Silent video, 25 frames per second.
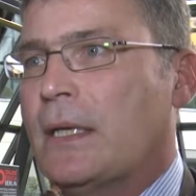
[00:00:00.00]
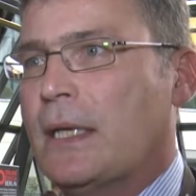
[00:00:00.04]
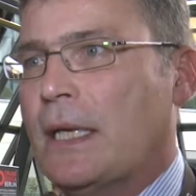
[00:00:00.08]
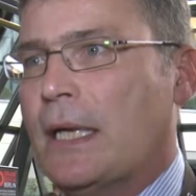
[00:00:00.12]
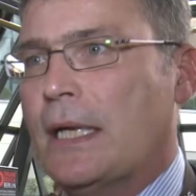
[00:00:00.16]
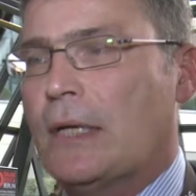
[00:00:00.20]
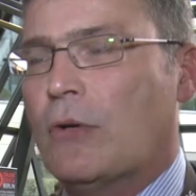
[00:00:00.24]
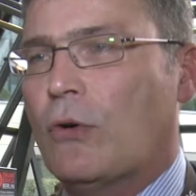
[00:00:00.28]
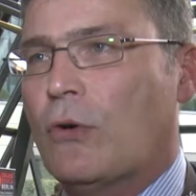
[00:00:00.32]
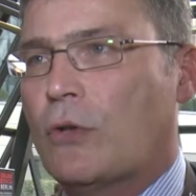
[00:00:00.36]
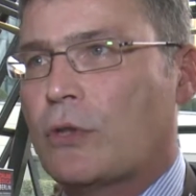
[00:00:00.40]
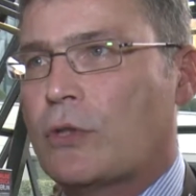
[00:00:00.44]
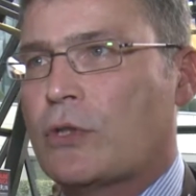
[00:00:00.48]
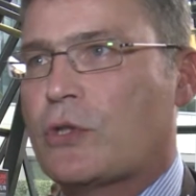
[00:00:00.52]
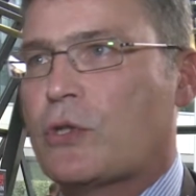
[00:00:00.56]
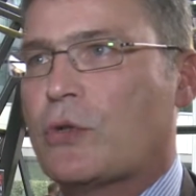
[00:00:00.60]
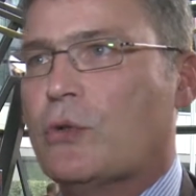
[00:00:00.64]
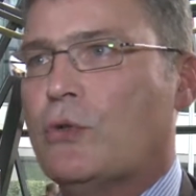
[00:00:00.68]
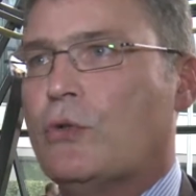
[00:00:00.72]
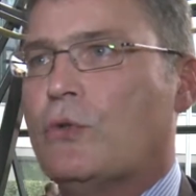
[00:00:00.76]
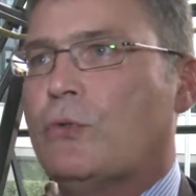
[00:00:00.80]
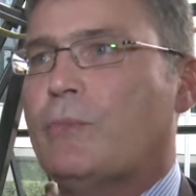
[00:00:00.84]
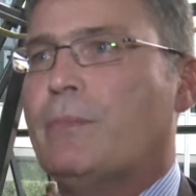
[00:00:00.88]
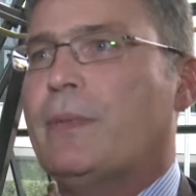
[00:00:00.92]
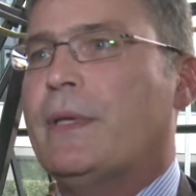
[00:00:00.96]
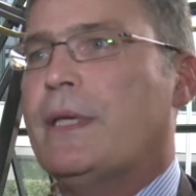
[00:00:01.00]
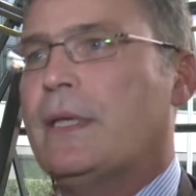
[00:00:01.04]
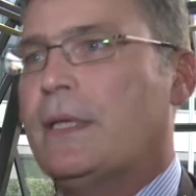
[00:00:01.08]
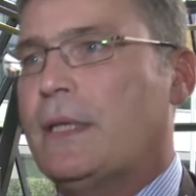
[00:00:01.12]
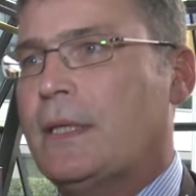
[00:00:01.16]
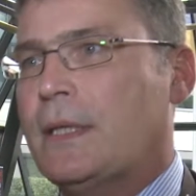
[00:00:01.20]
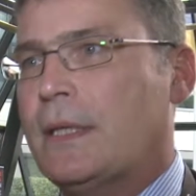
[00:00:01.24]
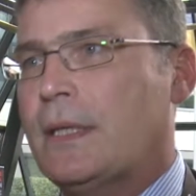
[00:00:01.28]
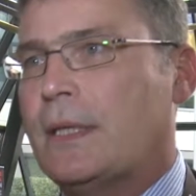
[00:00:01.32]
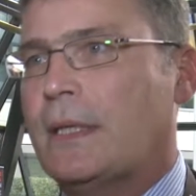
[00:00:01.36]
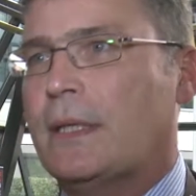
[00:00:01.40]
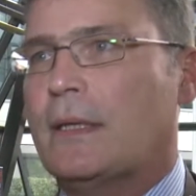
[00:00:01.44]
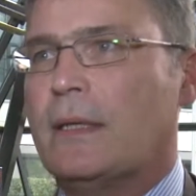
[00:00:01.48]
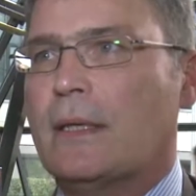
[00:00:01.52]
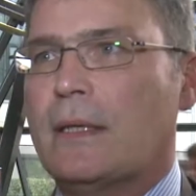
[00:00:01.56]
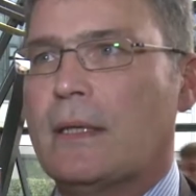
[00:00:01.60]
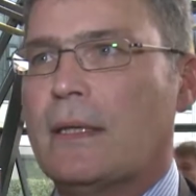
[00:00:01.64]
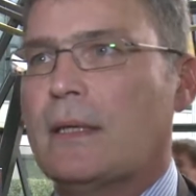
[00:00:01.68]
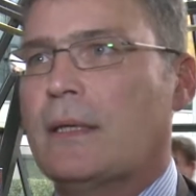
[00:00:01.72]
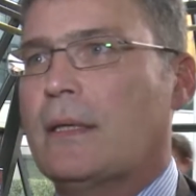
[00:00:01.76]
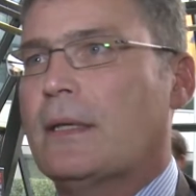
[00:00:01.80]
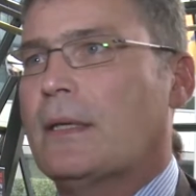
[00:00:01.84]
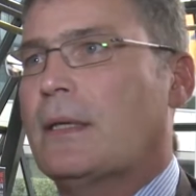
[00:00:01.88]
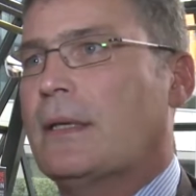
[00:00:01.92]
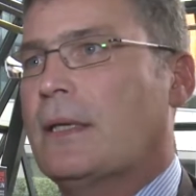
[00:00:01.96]
in order to be
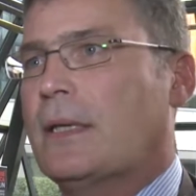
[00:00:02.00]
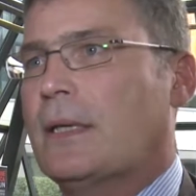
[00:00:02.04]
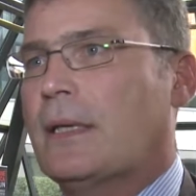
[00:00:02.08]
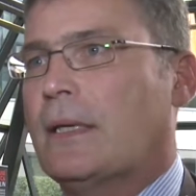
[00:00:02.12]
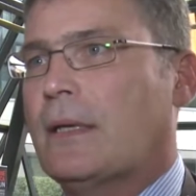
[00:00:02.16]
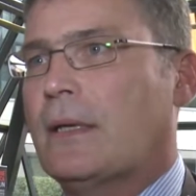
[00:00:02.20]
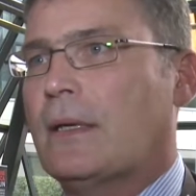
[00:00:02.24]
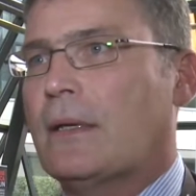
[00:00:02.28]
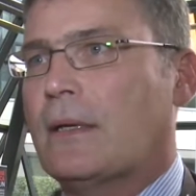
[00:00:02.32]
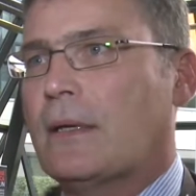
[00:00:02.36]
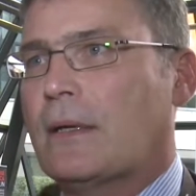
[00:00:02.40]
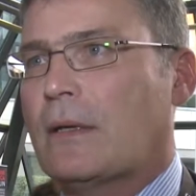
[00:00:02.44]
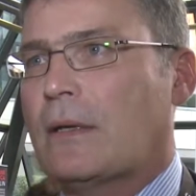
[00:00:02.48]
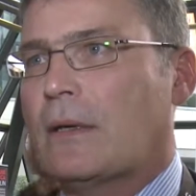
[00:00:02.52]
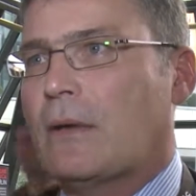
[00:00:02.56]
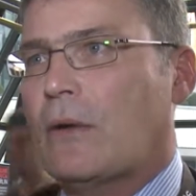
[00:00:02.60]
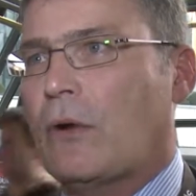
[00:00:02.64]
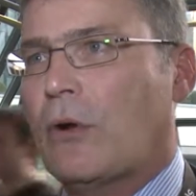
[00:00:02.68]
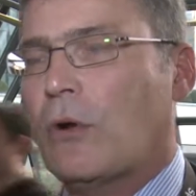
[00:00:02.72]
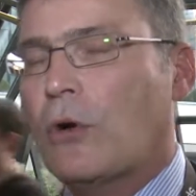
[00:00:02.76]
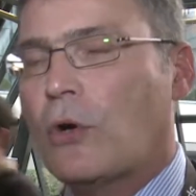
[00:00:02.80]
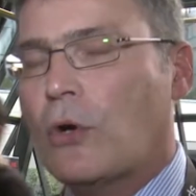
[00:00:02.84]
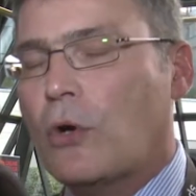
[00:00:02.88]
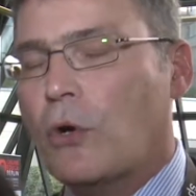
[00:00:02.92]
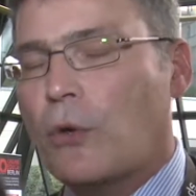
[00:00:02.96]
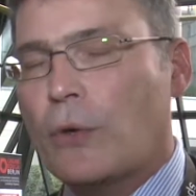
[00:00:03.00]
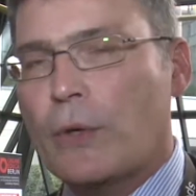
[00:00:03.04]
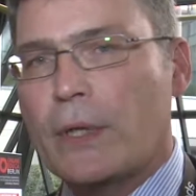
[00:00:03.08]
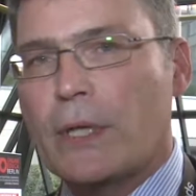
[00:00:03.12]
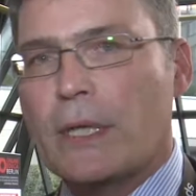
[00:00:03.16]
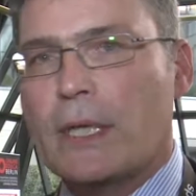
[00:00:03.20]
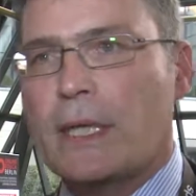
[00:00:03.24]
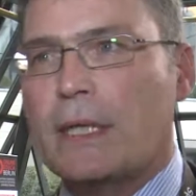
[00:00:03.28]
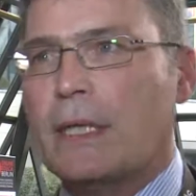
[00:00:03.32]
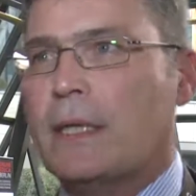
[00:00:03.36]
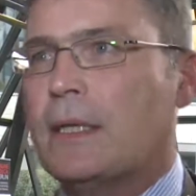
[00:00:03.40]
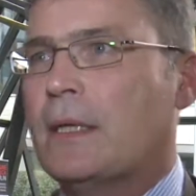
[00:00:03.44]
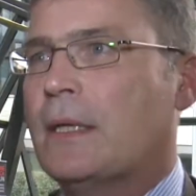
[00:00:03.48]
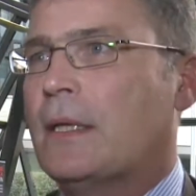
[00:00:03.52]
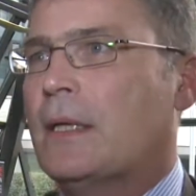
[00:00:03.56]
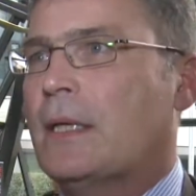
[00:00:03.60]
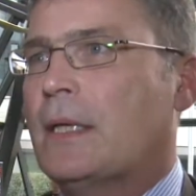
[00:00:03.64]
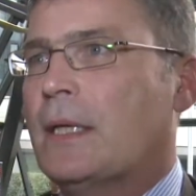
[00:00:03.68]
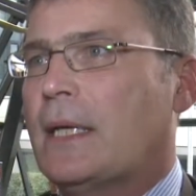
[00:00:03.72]
ongoingly